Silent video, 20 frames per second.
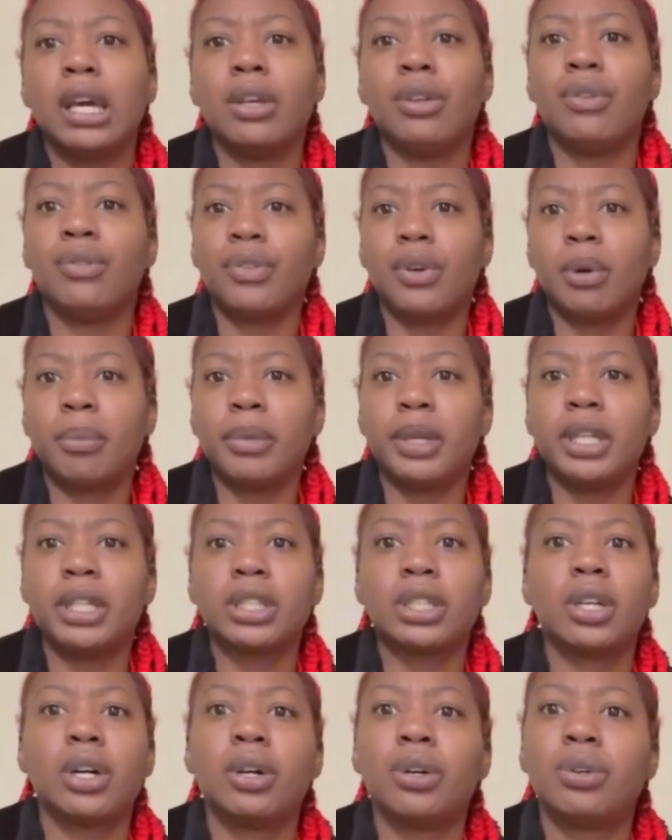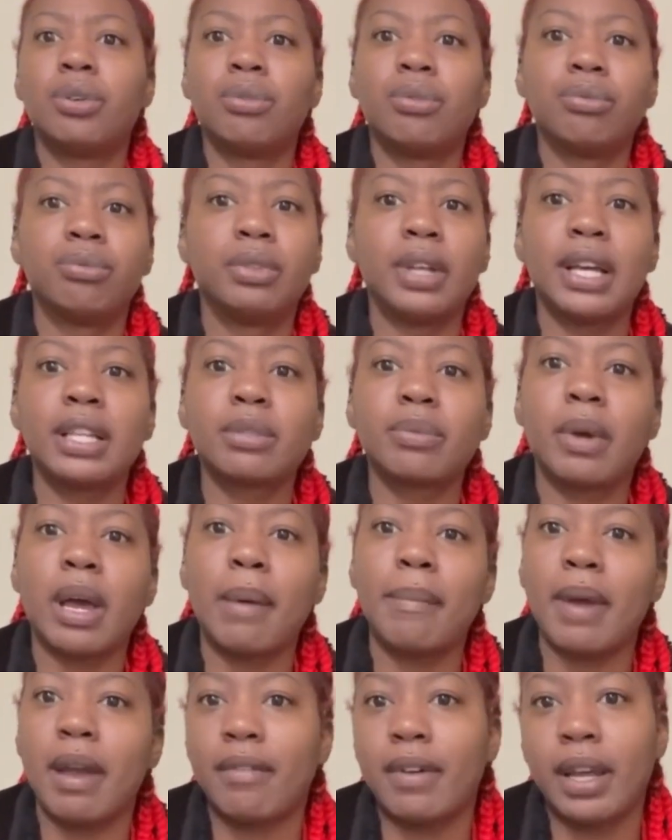You feel me? So, that's where
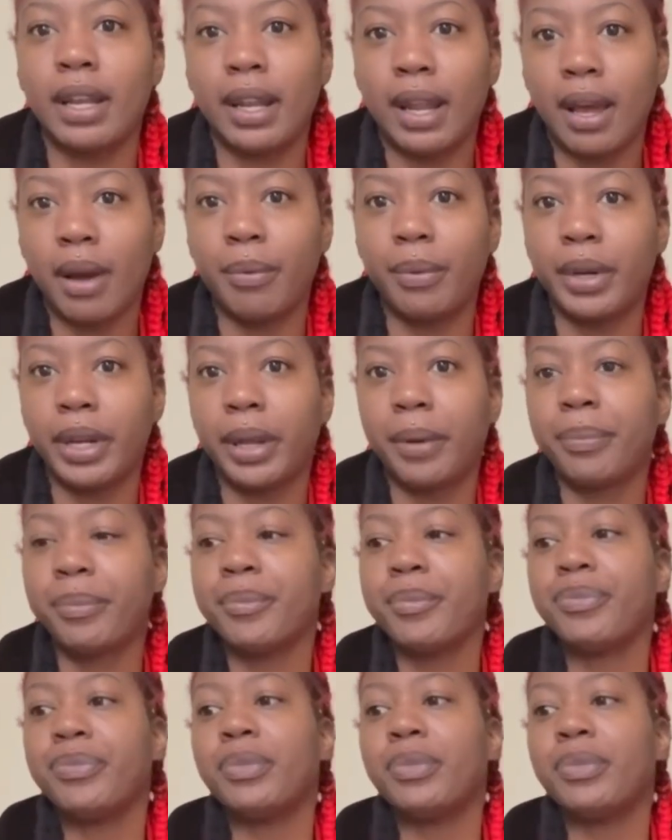I'm at right now with it.